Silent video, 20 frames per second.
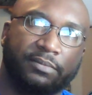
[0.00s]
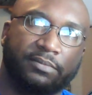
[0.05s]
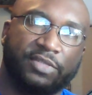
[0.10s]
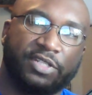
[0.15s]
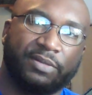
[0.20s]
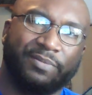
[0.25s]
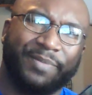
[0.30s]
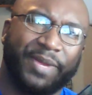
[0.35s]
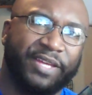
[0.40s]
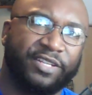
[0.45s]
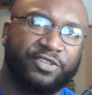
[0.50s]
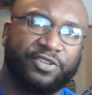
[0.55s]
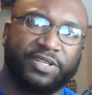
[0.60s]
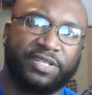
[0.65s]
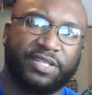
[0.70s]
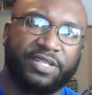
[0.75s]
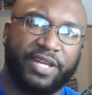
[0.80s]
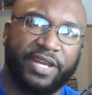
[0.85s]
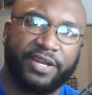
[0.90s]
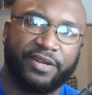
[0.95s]
some
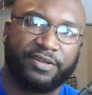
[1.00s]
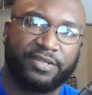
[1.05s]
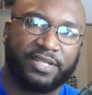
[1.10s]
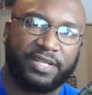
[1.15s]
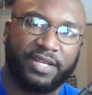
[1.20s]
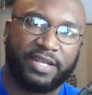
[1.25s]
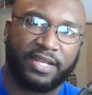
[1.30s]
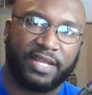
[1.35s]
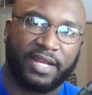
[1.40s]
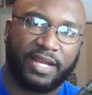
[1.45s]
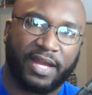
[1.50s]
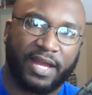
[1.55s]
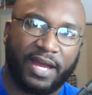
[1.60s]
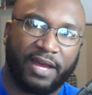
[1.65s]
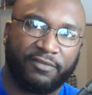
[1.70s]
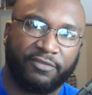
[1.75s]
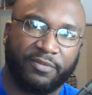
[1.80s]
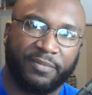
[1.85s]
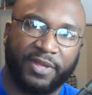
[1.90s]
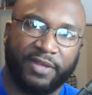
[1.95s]
matrix gears in it that I
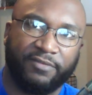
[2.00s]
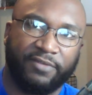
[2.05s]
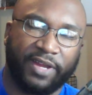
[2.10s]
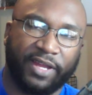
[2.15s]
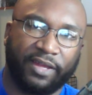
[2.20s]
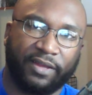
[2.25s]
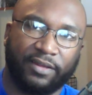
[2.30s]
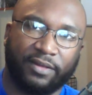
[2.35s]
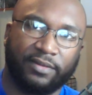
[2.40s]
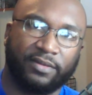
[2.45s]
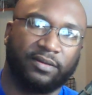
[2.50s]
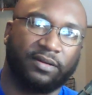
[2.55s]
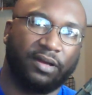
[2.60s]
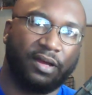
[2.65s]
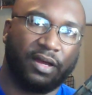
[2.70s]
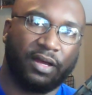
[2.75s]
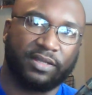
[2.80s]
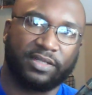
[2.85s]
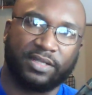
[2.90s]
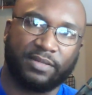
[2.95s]
got from Evite
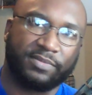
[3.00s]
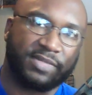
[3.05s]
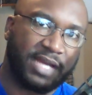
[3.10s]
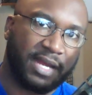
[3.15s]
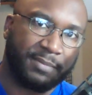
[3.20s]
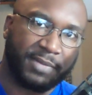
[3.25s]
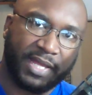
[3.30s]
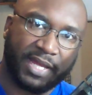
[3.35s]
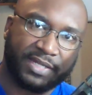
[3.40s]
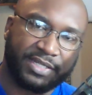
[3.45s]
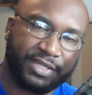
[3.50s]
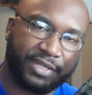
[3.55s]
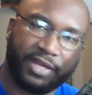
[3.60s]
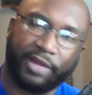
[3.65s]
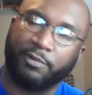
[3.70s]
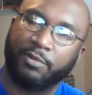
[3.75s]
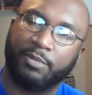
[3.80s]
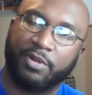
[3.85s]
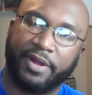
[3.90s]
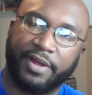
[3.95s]
sometime last year.
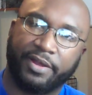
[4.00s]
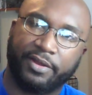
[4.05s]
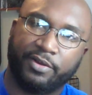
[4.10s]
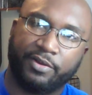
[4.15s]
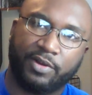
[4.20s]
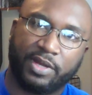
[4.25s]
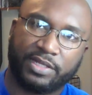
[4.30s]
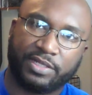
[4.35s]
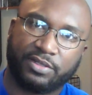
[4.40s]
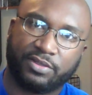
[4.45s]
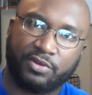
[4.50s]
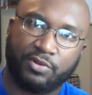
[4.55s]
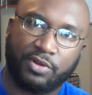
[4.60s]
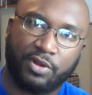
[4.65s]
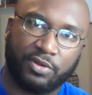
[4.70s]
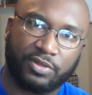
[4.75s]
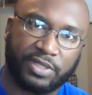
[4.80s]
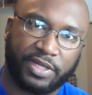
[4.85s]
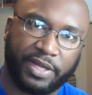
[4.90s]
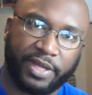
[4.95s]
They were brand new. I just threw
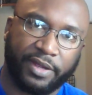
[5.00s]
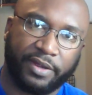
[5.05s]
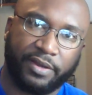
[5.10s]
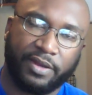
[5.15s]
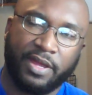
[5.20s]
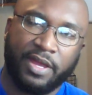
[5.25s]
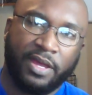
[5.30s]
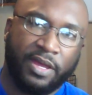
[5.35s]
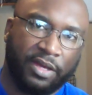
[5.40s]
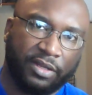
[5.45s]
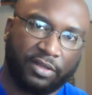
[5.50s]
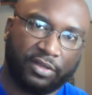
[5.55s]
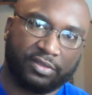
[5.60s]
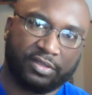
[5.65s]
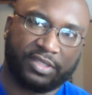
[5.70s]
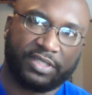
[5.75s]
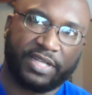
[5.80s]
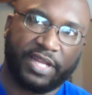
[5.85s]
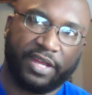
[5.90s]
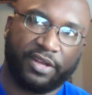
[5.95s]
those in here. Those
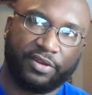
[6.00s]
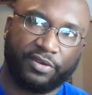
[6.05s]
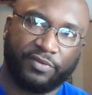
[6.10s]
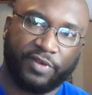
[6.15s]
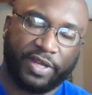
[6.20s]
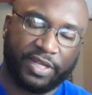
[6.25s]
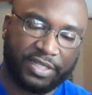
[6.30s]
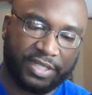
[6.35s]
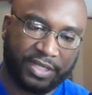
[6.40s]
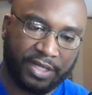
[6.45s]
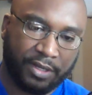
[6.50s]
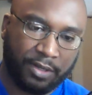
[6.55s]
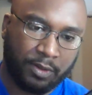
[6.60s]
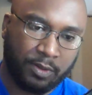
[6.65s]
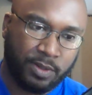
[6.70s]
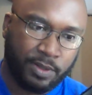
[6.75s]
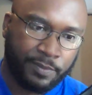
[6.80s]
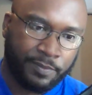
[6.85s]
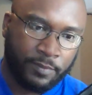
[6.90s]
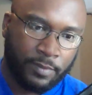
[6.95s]
are standard
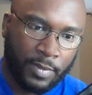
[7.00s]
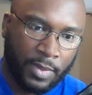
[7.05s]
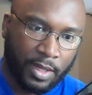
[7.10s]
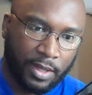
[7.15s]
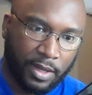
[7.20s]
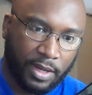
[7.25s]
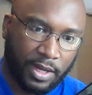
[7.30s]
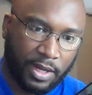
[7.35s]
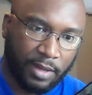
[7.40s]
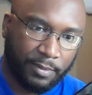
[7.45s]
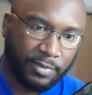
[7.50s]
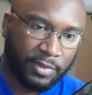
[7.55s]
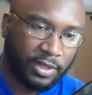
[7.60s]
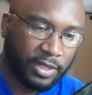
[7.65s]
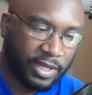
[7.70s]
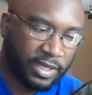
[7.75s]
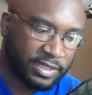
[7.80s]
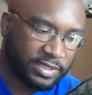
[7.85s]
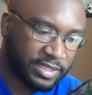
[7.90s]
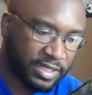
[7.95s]
ratio.
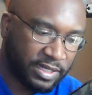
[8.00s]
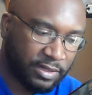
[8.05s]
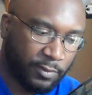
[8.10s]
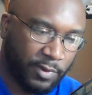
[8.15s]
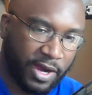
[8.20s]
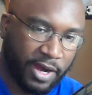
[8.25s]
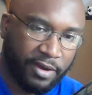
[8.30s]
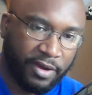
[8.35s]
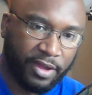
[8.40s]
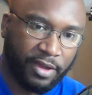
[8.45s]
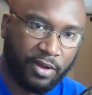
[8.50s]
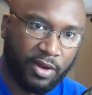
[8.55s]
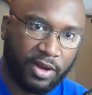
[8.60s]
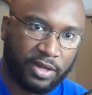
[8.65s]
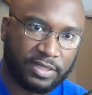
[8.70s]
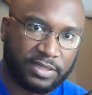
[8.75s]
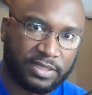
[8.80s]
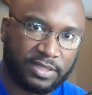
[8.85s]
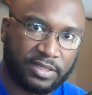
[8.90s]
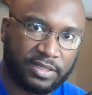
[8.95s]
Like I said, the wiring
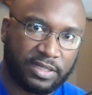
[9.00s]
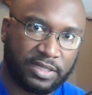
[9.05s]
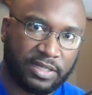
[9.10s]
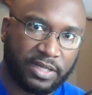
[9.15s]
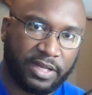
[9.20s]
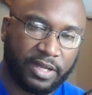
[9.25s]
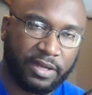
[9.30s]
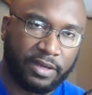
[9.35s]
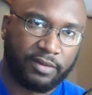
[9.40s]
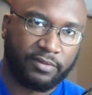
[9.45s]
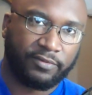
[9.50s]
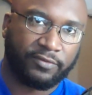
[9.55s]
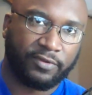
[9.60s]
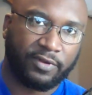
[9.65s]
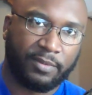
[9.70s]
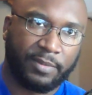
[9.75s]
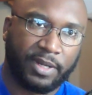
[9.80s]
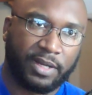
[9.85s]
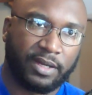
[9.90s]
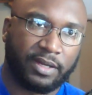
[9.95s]
harness is in there
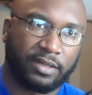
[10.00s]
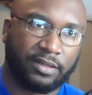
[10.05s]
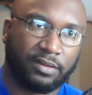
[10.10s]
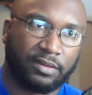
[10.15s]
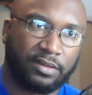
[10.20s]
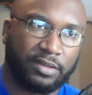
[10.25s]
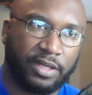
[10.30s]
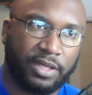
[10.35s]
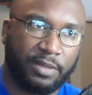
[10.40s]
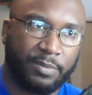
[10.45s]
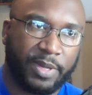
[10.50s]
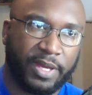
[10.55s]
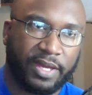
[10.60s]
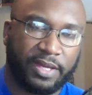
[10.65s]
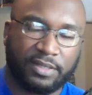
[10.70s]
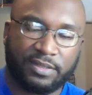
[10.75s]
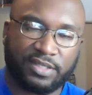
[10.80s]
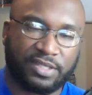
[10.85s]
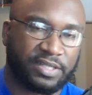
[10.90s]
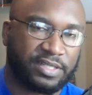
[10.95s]
from
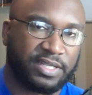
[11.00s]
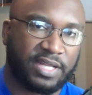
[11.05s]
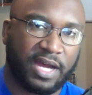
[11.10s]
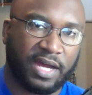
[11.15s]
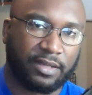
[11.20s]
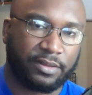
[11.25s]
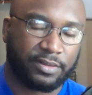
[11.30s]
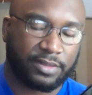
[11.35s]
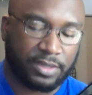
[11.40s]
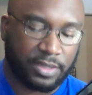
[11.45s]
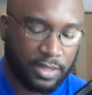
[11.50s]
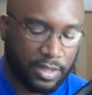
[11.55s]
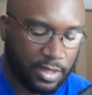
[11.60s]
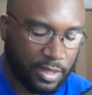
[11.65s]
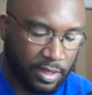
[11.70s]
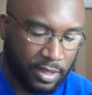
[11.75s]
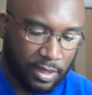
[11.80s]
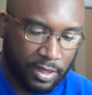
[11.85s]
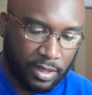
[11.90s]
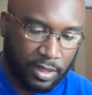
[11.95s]
eBay, $6.
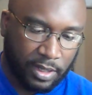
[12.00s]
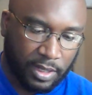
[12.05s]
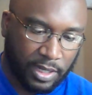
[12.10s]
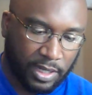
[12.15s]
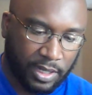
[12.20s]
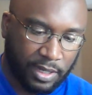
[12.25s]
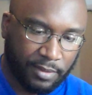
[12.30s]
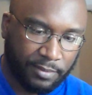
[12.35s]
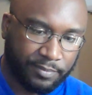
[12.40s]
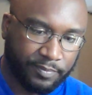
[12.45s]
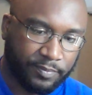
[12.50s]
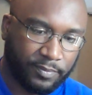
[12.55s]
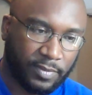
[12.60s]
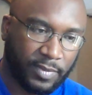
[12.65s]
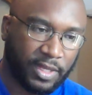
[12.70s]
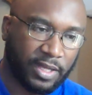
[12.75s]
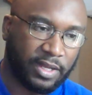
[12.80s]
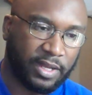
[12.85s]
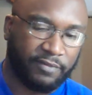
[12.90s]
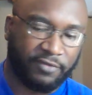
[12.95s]

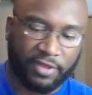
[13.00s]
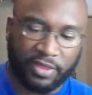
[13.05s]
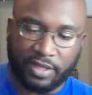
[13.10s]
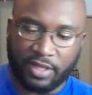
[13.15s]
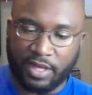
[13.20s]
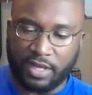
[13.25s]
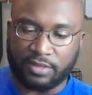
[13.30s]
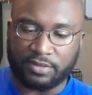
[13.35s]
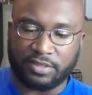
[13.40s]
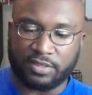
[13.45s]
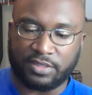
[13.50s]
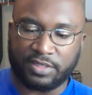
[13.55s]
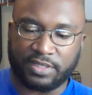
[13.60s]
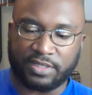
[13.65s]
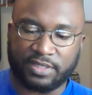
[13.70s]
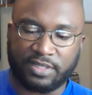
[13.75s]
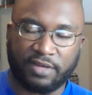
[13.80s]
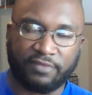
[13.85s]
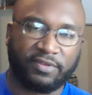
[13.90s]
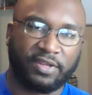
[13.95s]
And everything else is
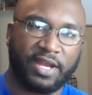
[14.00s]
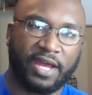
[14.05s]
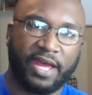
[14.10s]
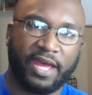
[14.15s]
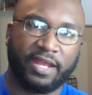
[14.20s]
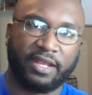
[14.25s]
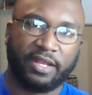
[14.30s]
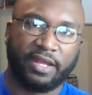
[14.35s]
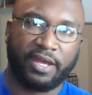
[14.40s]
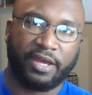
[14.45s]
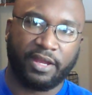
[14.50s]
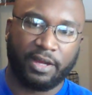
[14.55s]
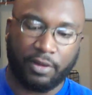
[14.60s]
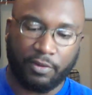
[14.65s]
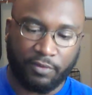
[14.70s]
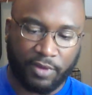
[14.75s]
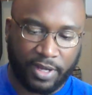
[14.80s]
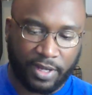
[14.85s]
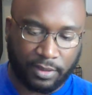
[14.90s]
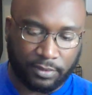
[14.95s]
just stuff that I had laying
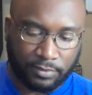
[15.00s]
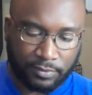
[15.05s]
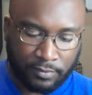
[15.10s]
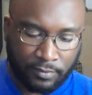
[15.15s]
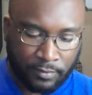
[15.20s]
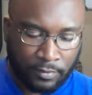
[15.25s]
around.